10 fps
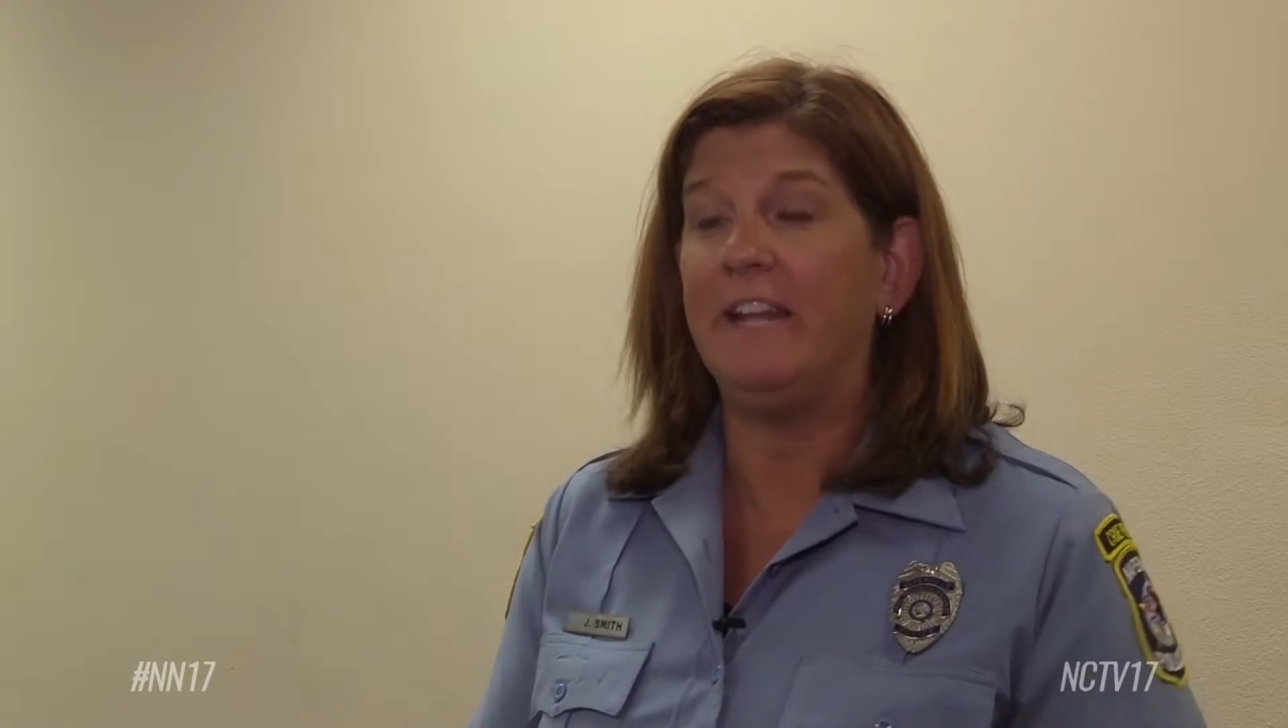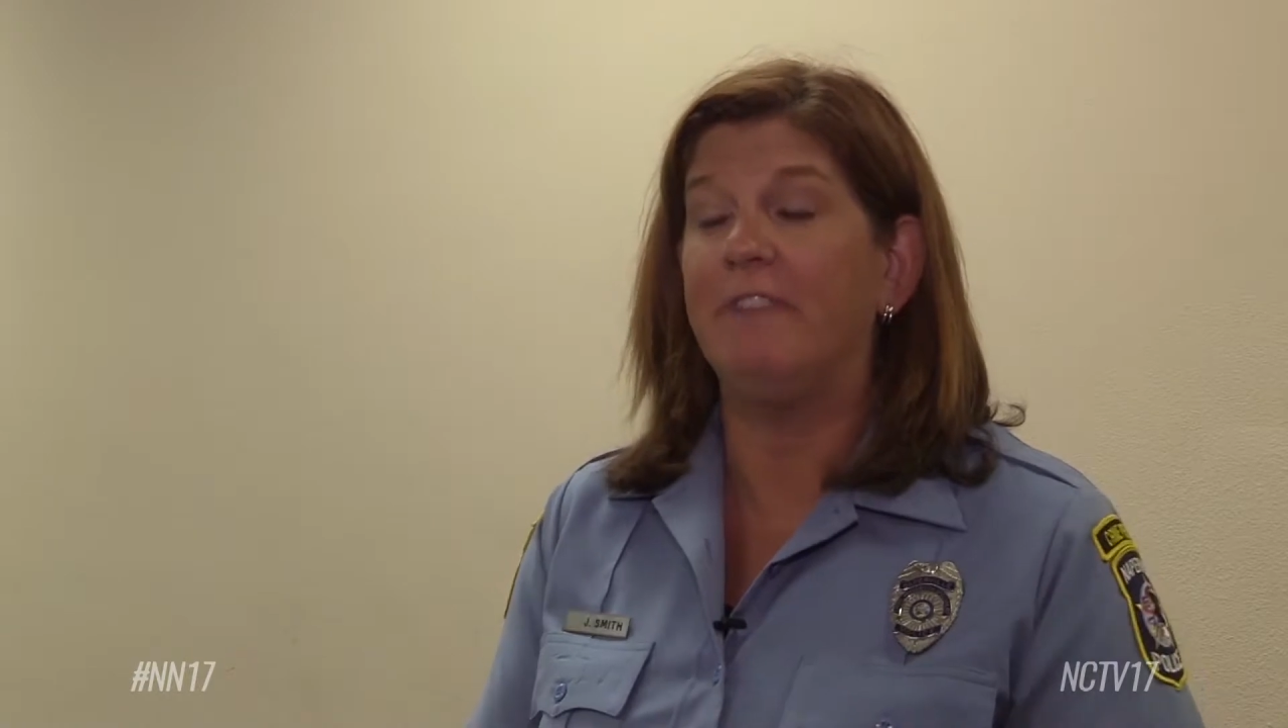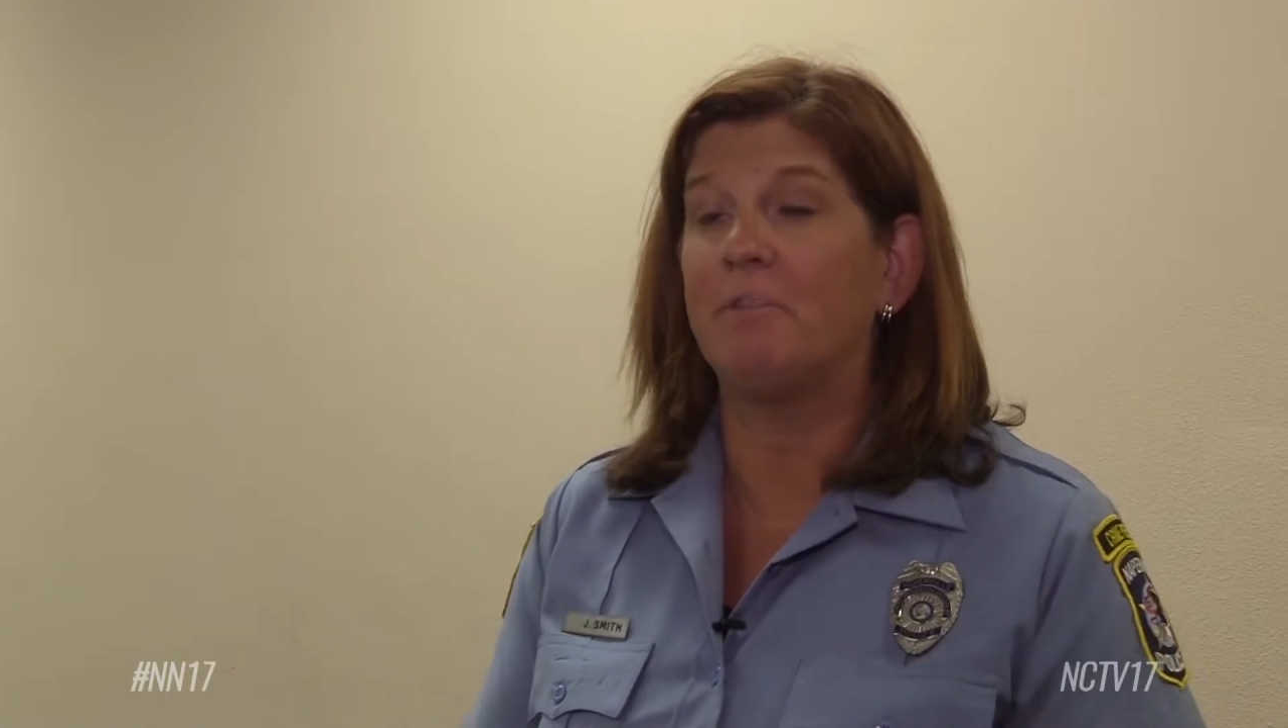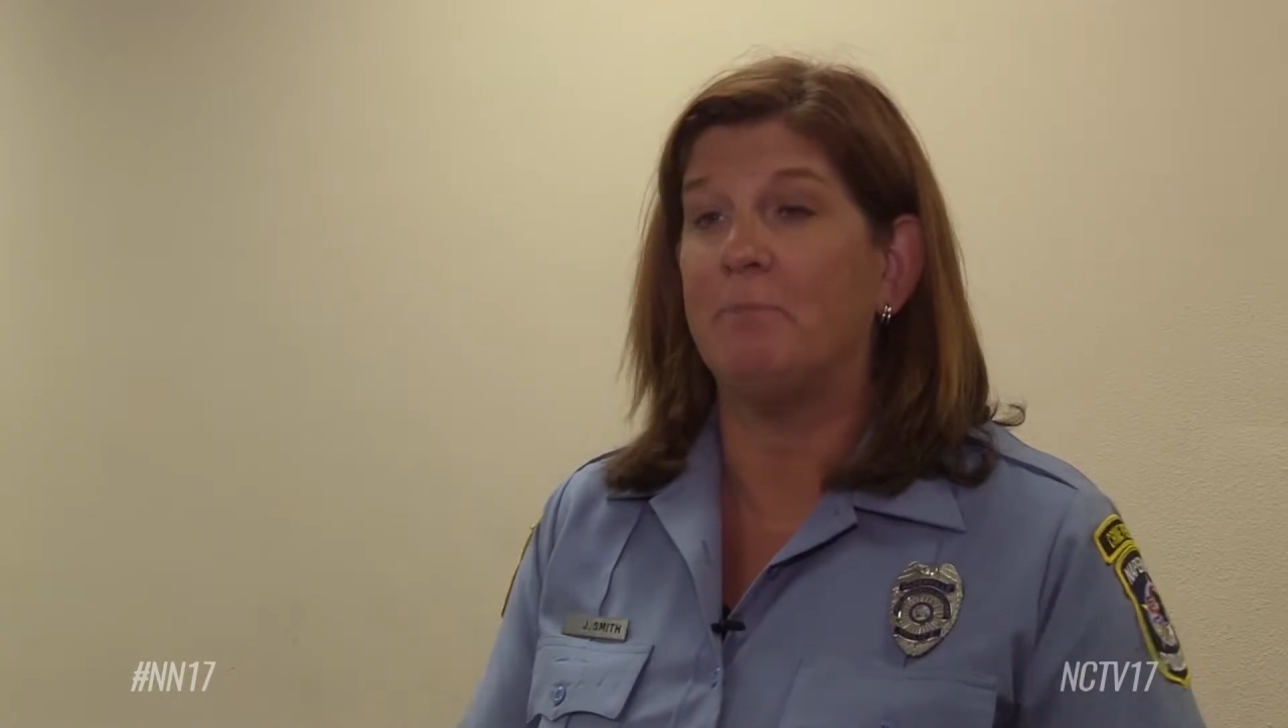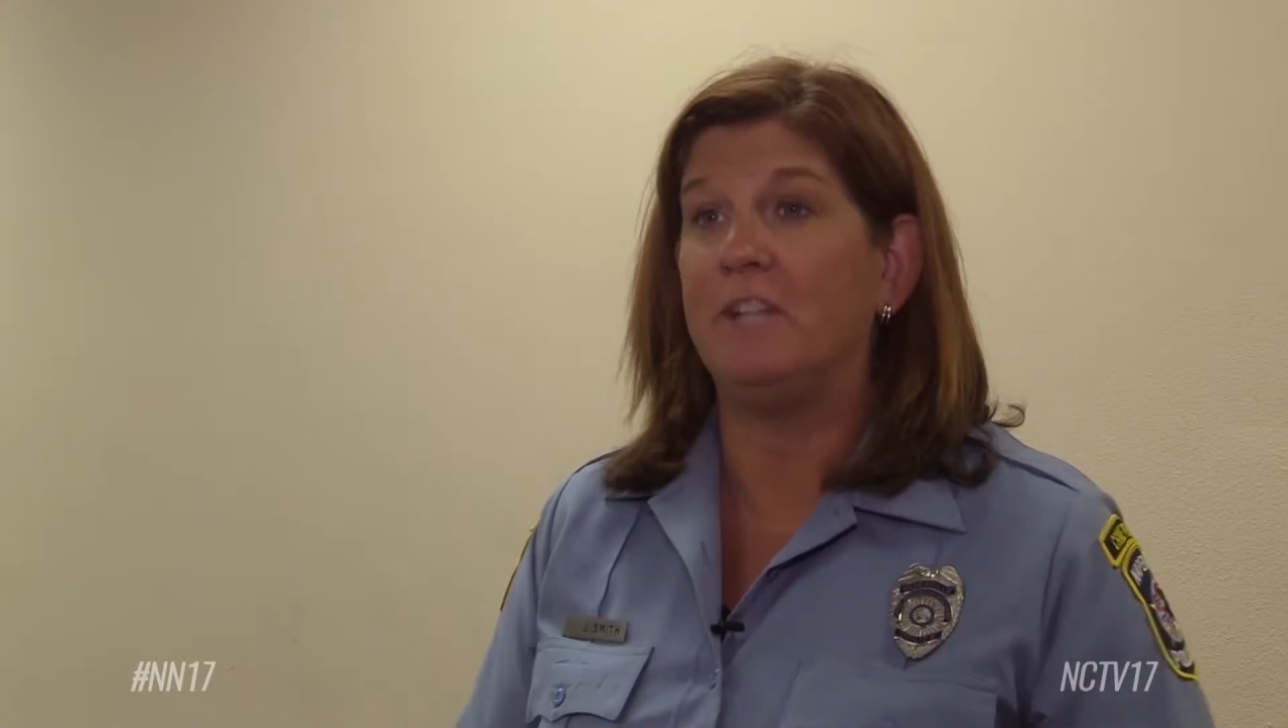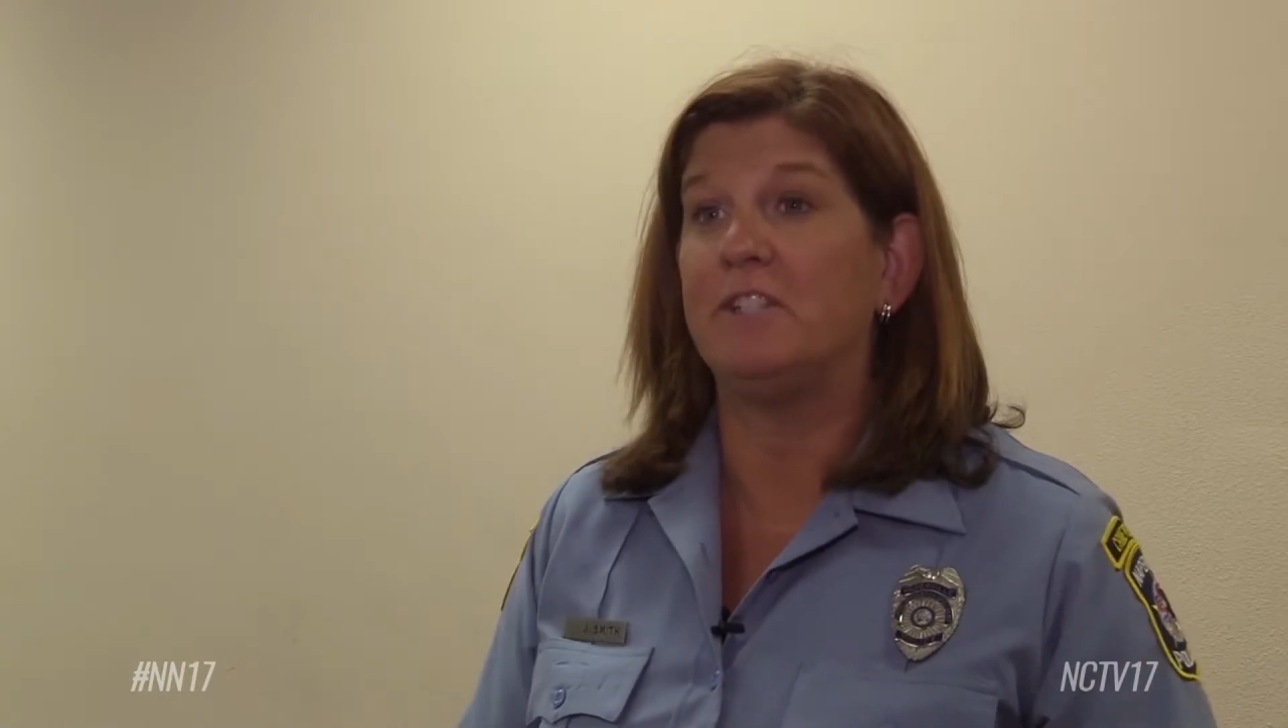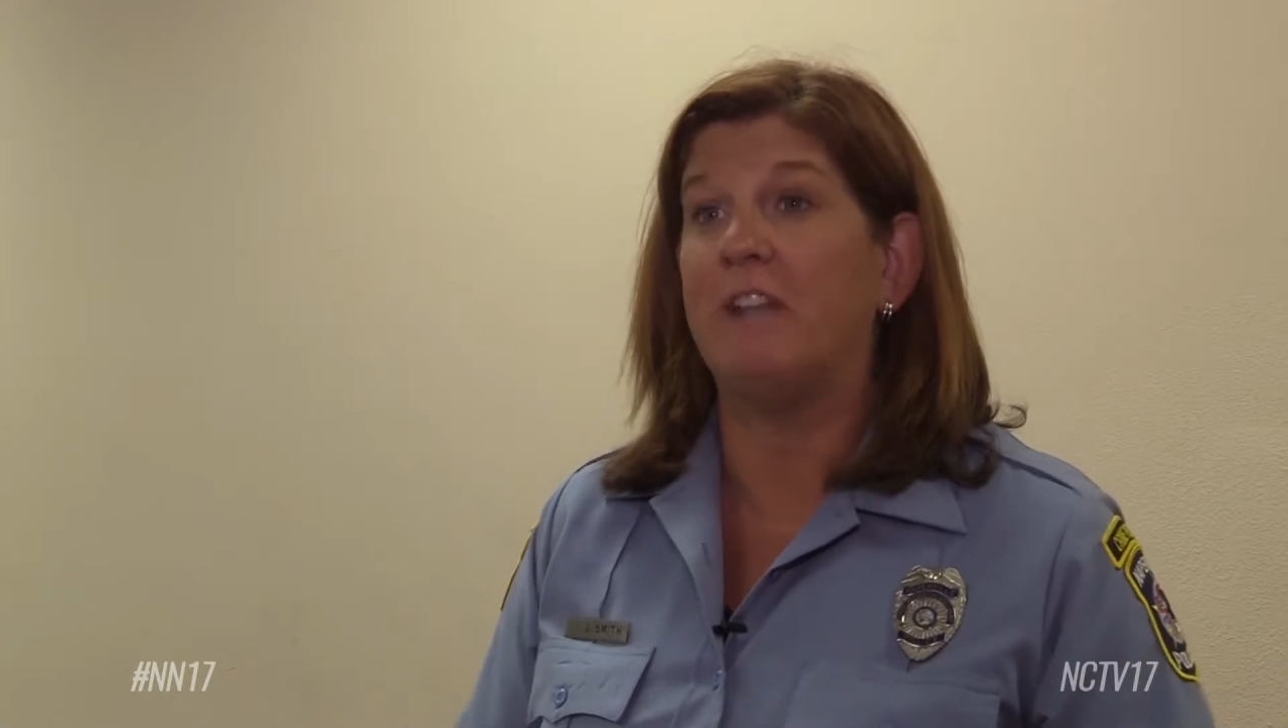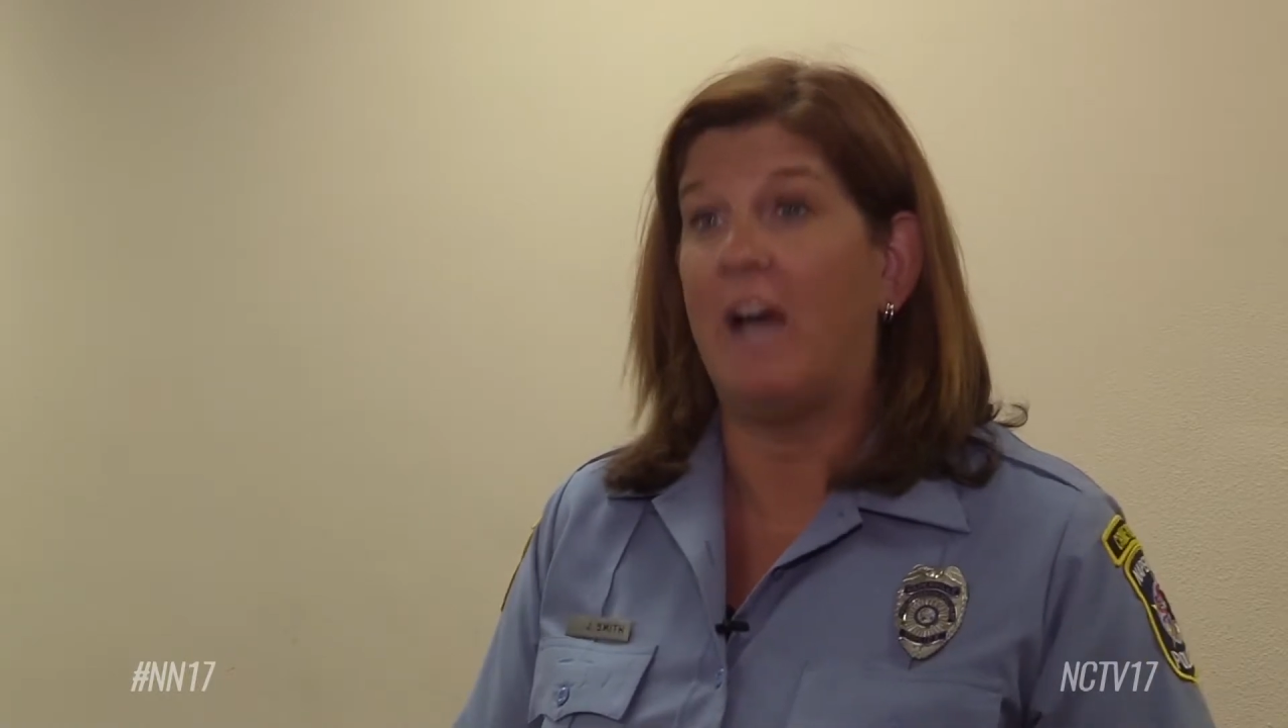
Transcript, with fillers: information